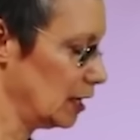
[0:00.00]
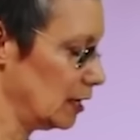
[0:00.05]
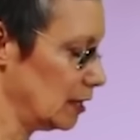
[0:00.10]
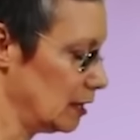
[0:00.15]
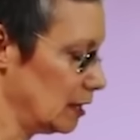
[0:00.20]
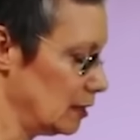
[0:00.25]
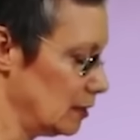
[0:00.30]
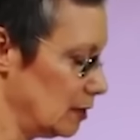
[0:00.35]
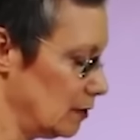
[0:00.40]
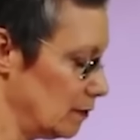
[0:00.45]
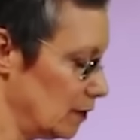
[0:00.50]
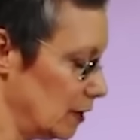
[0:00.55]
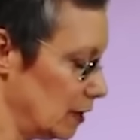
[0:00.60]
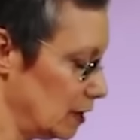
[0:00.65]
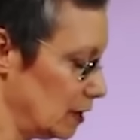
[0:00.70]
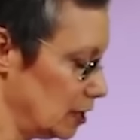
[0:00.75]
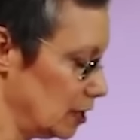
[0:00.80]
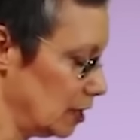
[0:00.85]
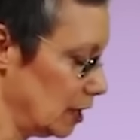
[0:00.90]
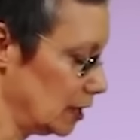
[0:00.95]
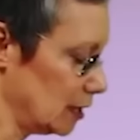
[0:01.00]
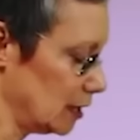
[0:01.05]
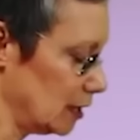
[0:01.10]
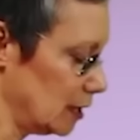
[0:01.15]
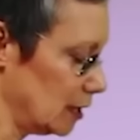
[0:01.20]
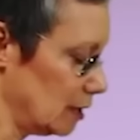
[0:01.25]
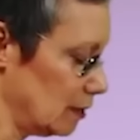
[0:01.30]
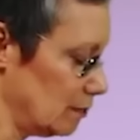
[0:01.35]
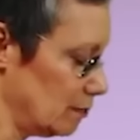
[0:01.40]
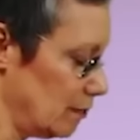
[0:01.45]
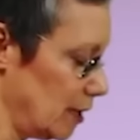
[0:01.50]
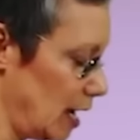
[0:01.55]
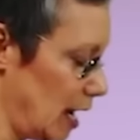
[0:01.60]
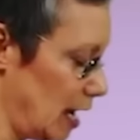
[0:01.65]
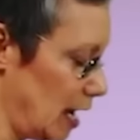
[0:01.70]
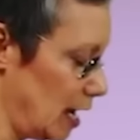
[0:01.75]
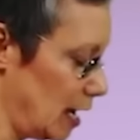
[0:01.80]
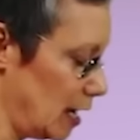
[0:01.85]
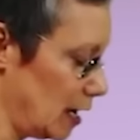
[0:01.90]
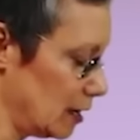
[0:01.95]
And then you very gently come
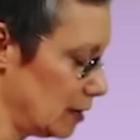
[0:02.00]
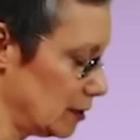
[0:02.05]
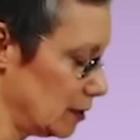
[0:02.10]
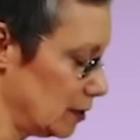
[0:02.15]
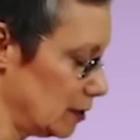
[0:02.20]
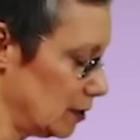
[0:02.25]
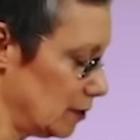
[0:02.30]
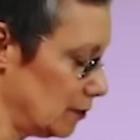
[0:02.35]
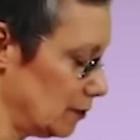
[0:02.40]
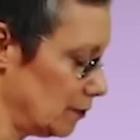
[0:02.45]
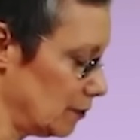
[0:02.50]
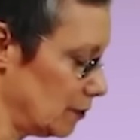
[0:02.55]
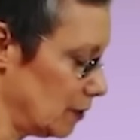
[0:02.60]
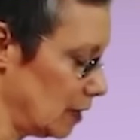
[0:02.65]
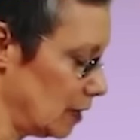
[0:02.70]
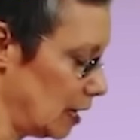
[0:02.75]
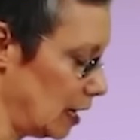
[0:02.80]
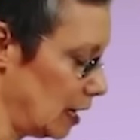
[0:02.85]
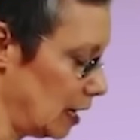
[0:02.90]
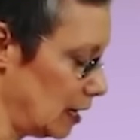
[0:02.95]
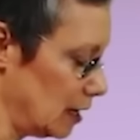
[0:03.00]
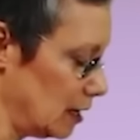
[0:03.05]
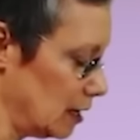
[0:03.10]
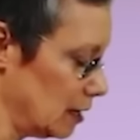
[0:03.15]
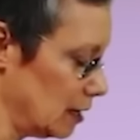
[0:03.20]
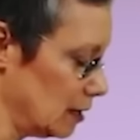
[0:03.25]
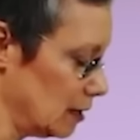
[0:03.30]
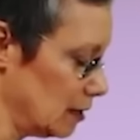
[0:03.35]
back to their forehead